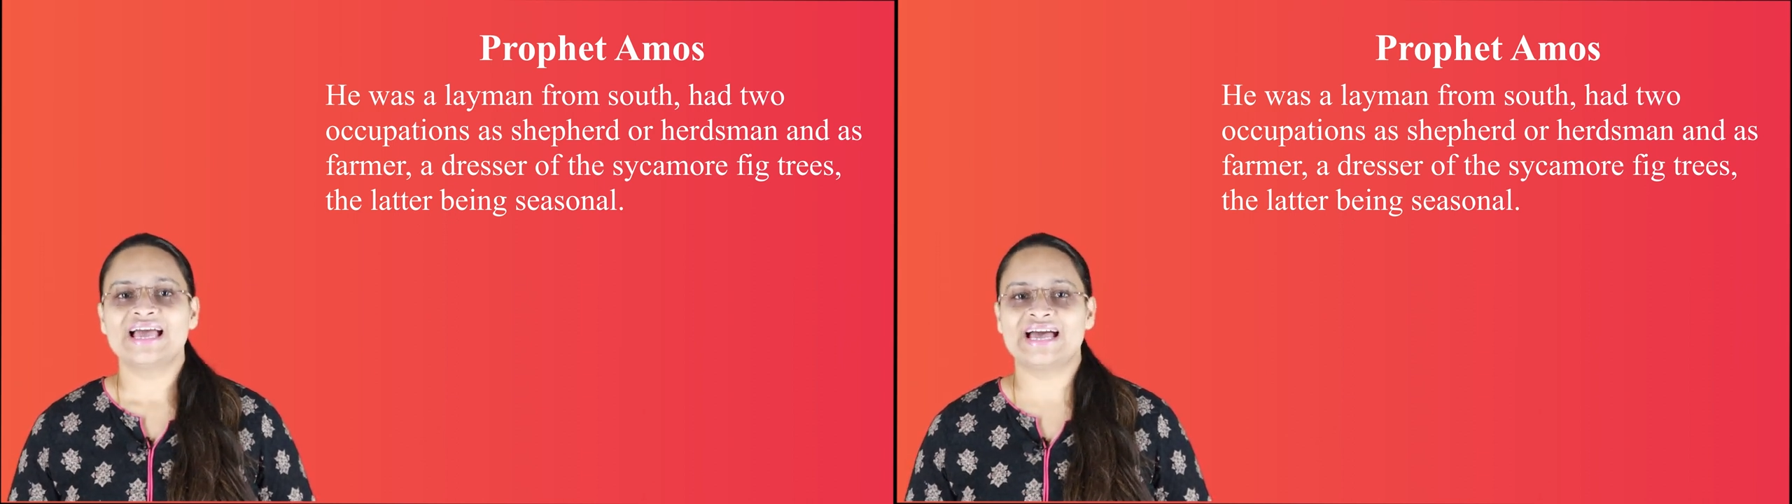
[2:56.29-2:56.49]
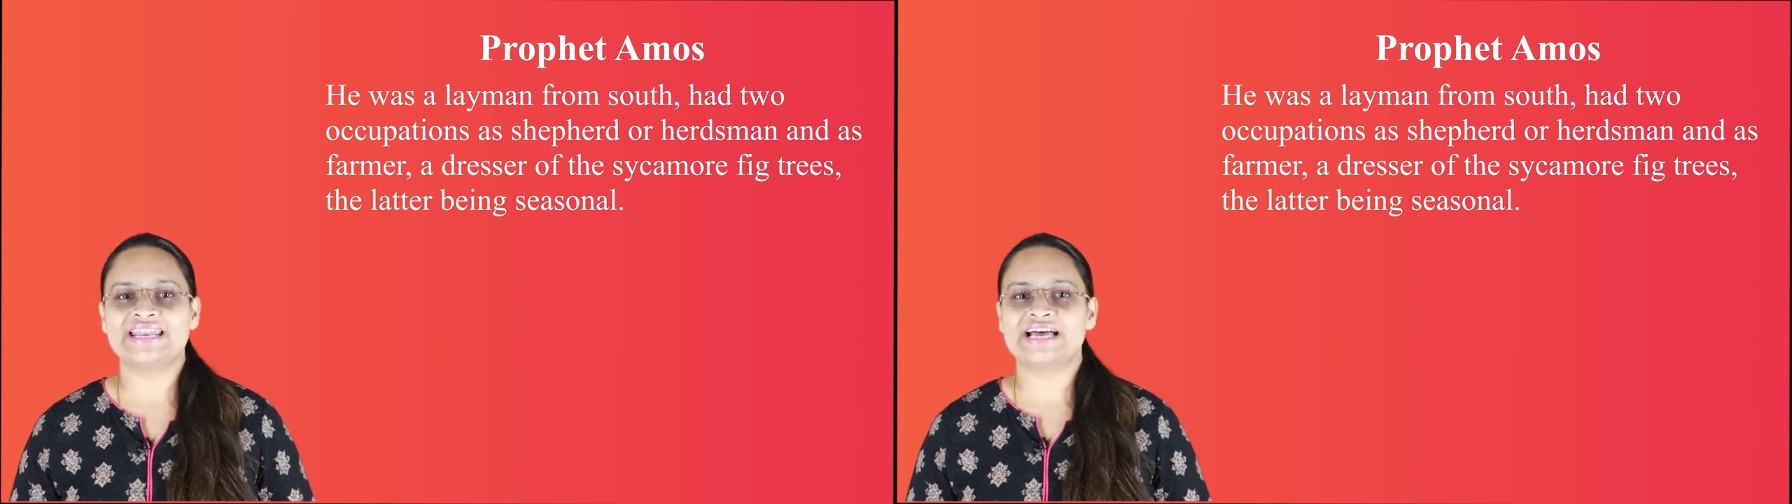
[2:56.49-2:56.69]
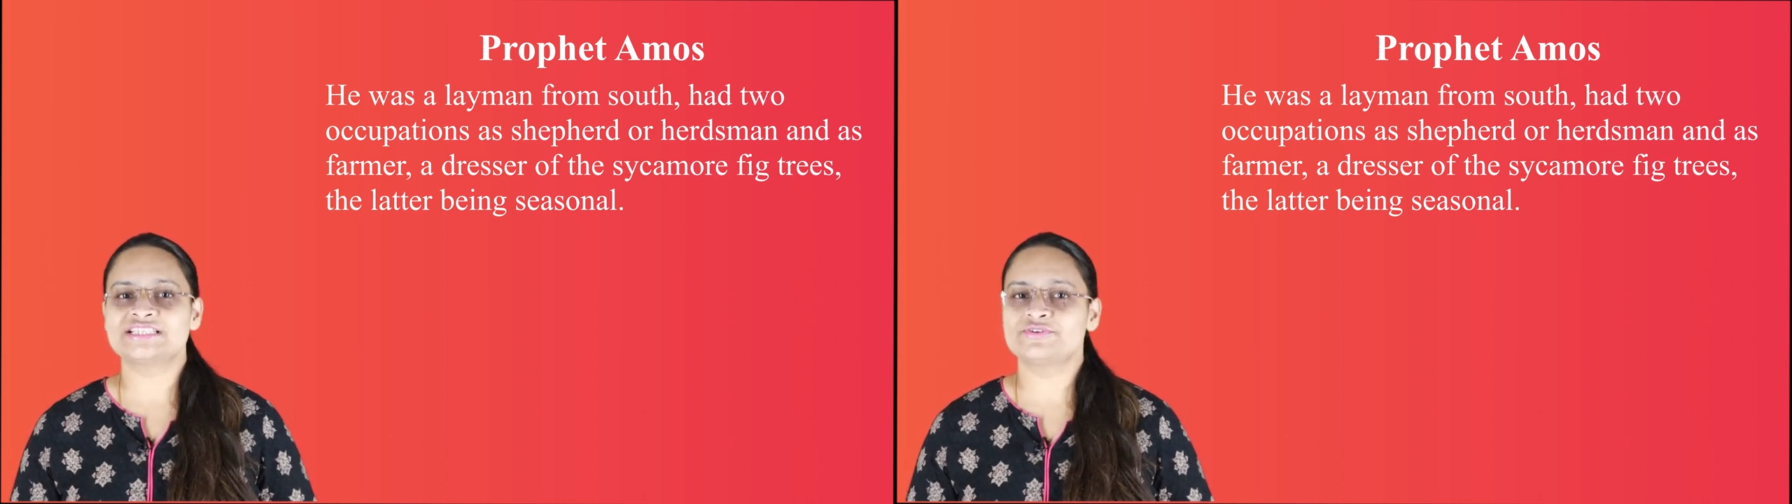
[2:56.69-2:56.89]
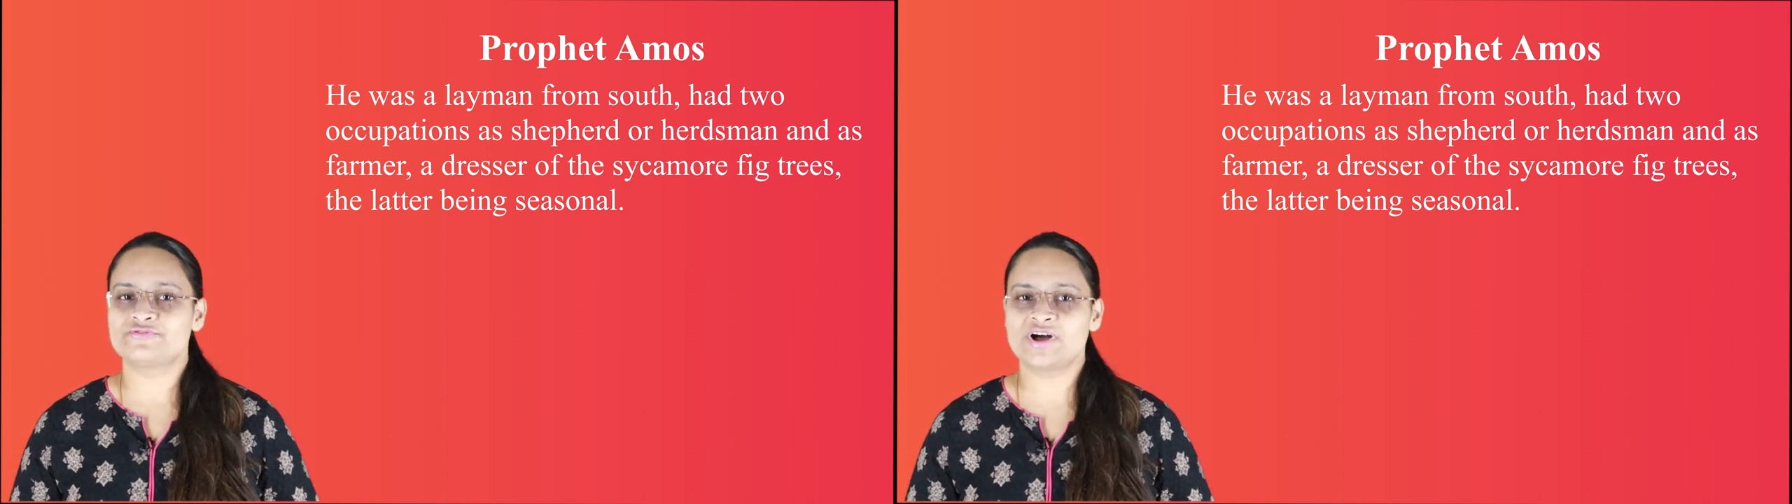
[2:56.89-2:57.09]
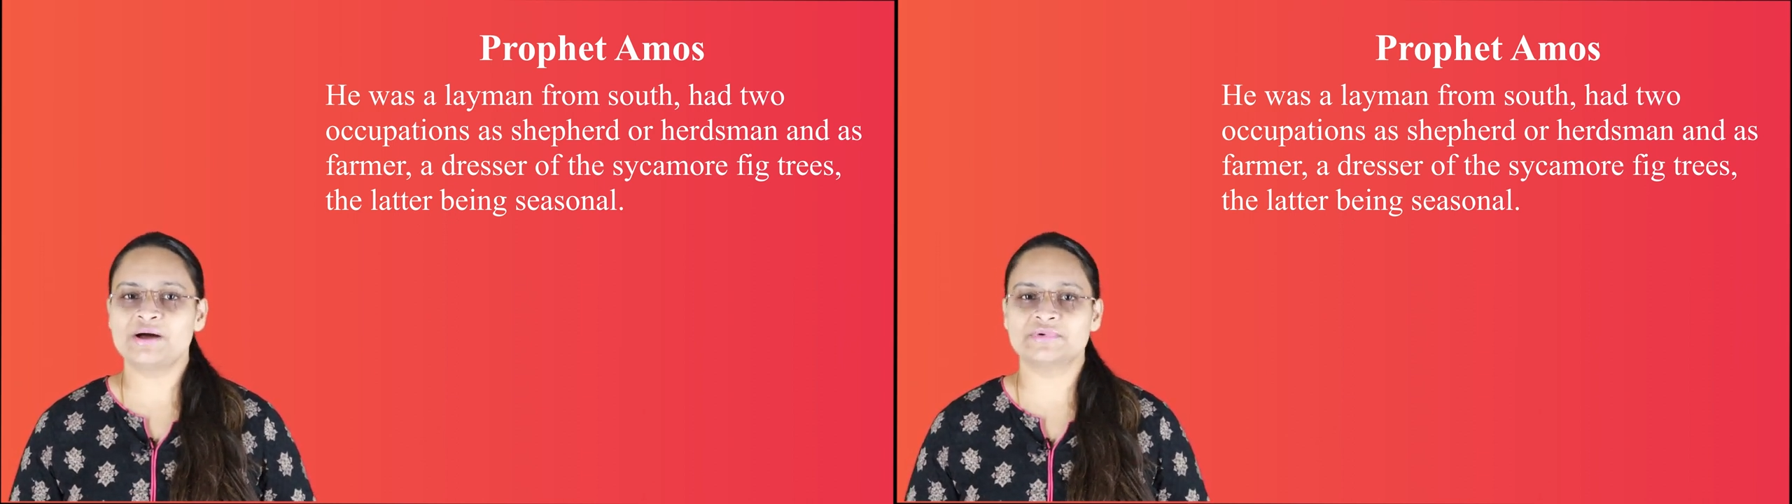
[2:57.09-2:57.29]
and as a
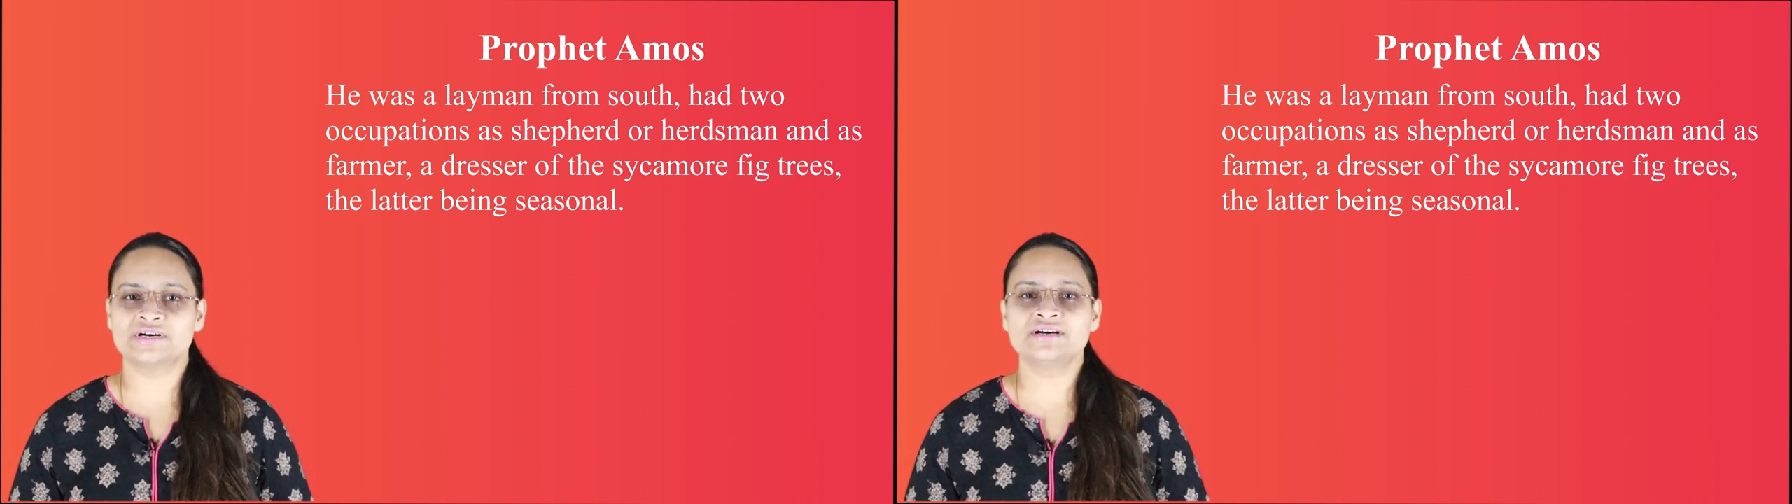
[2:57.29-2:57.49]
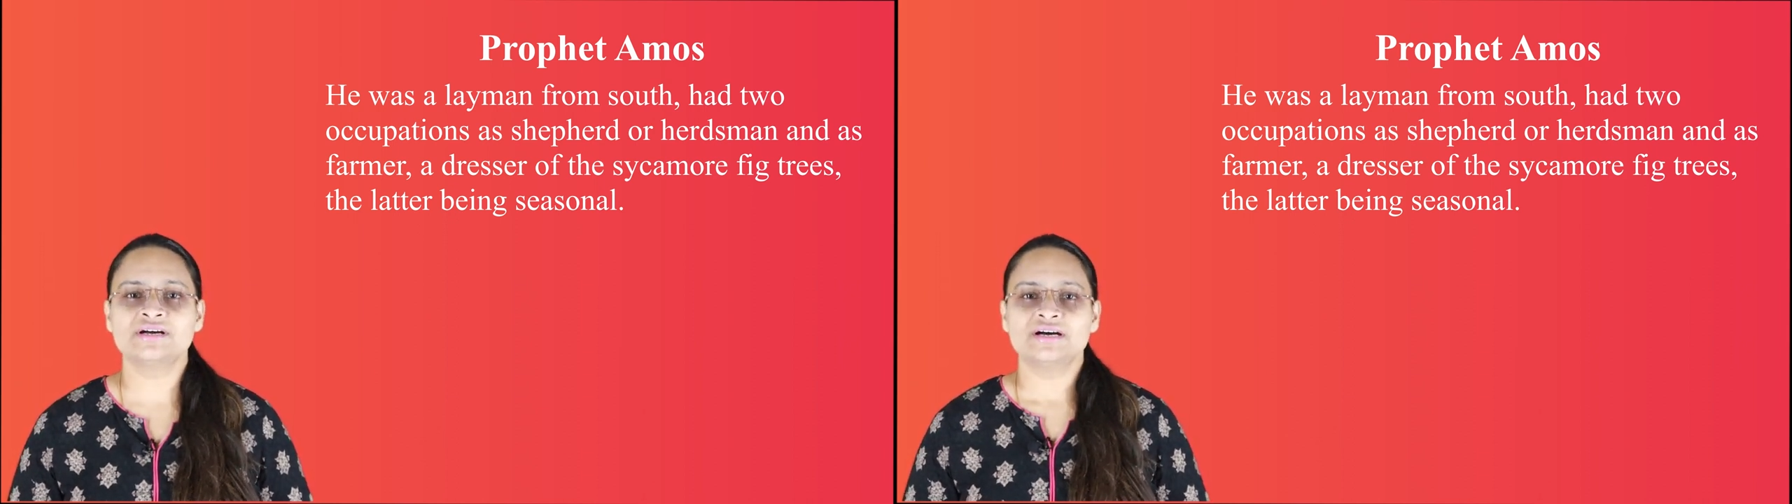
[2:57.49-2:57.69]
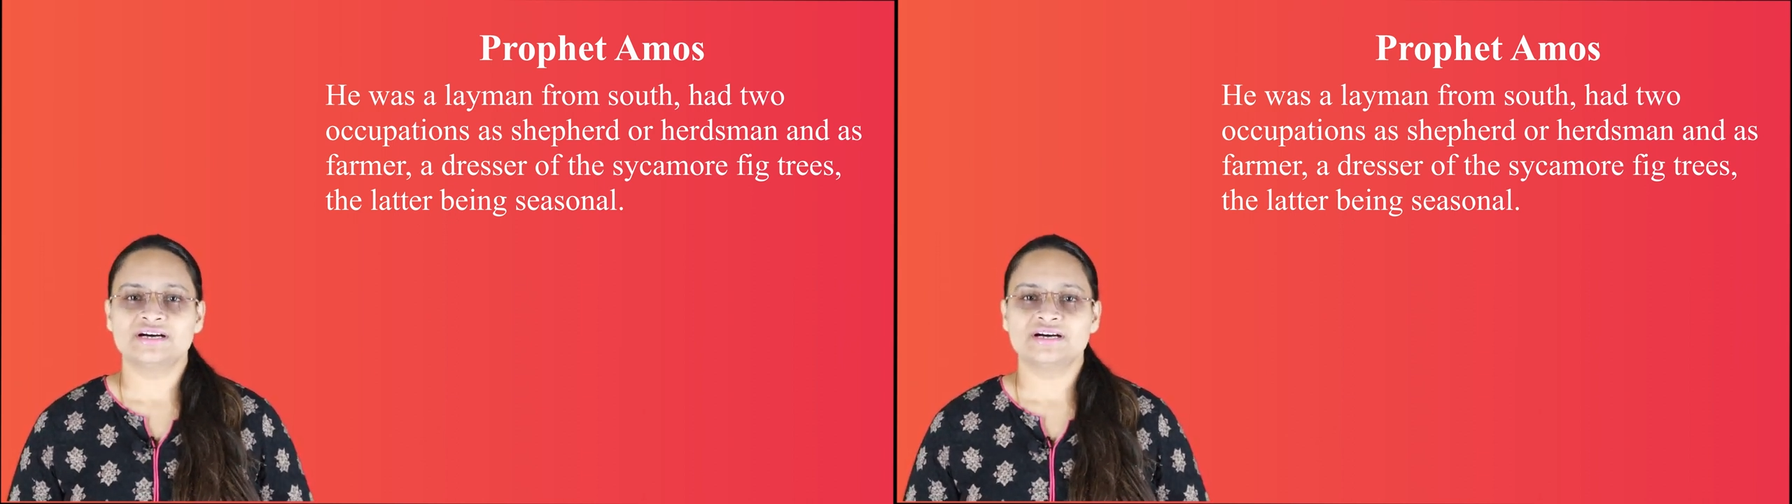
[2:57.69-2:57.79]
farmer,